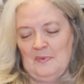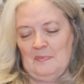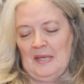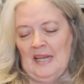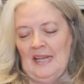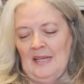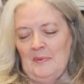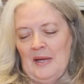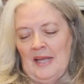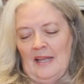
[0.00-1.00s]
But
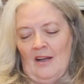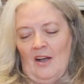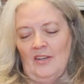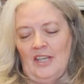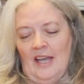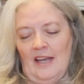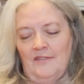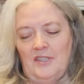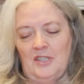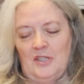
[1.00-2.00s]
anyway, all you
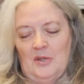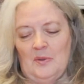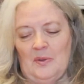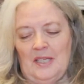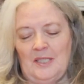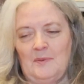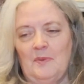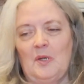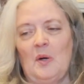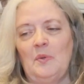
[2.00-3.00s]
have to do is
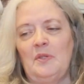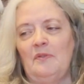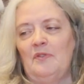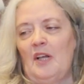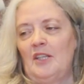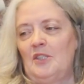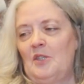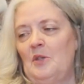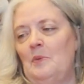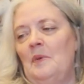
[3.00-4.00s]
go to
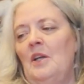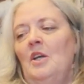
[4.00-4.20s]
Flosstube,